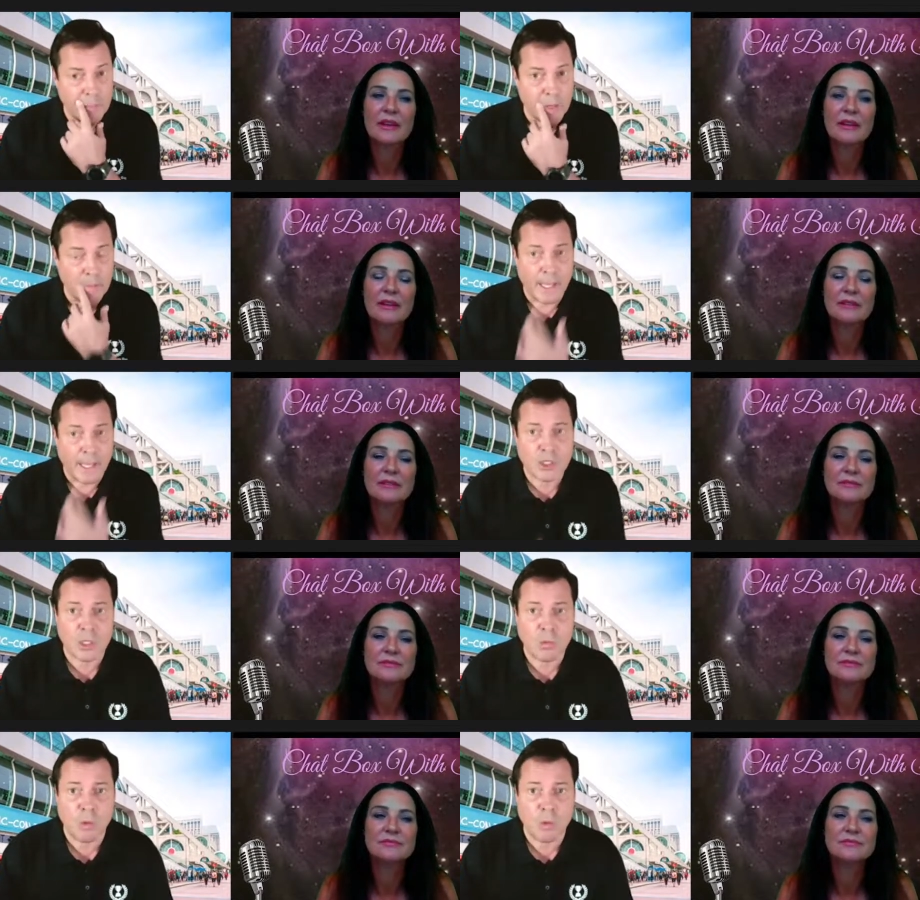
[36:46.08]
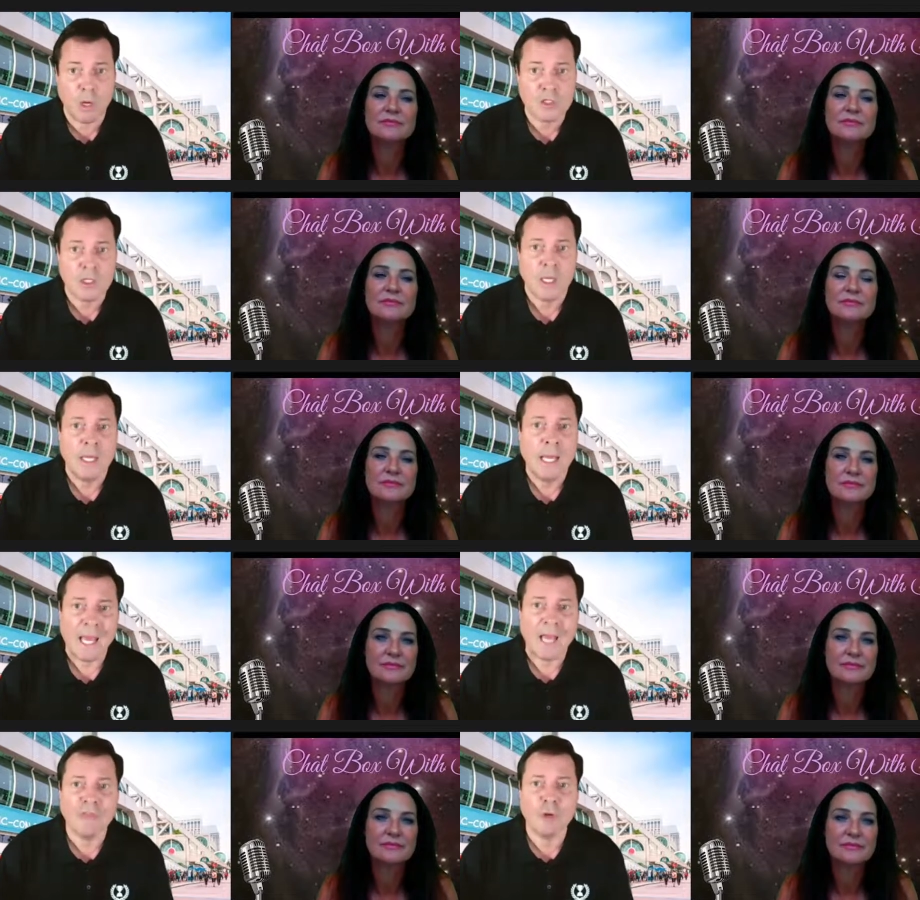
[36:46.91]
Speaker 1: Mansion was
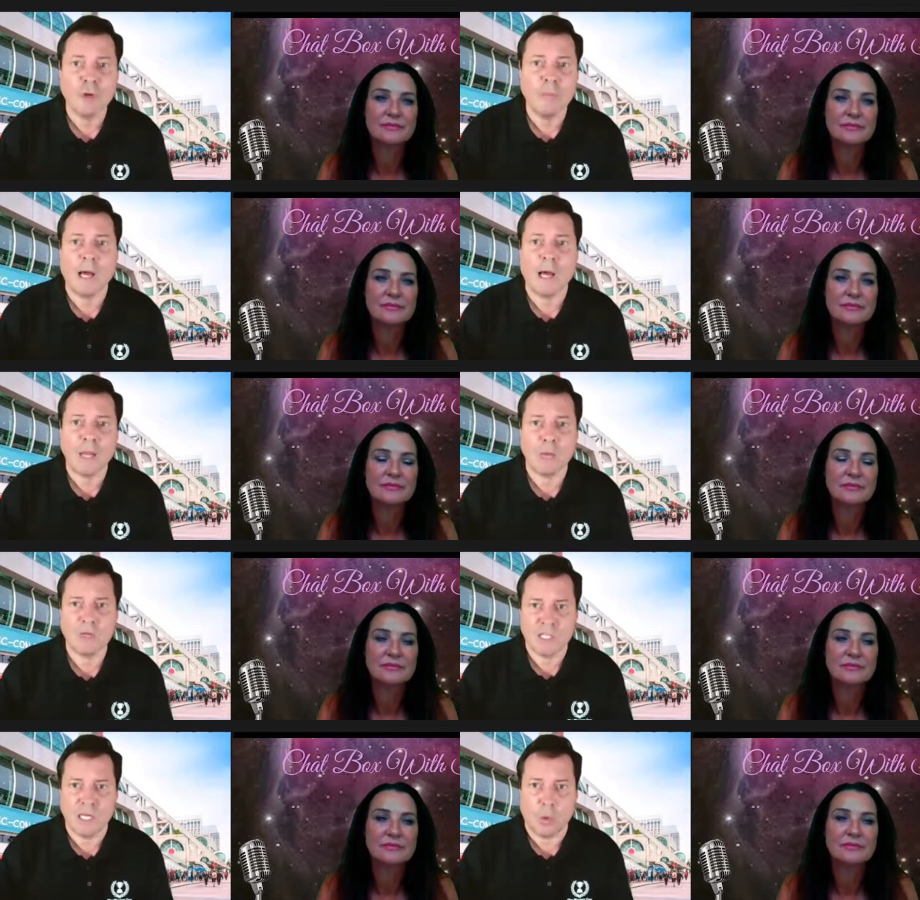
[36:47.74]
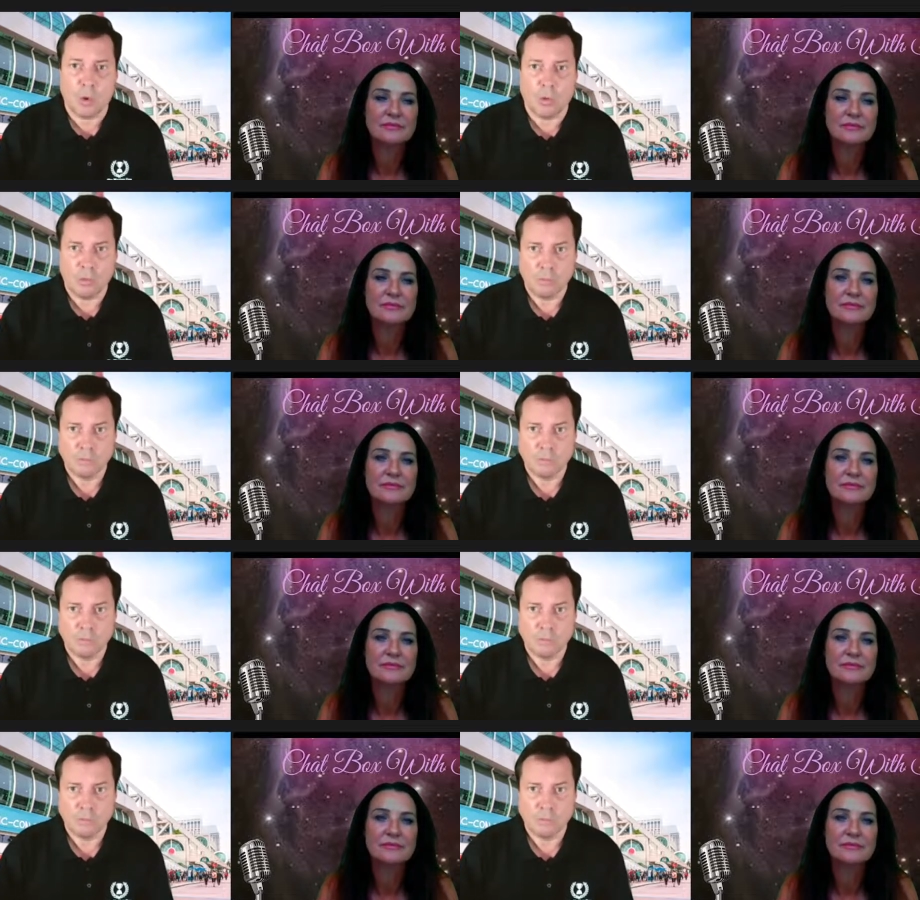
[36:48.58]
everybody was equal.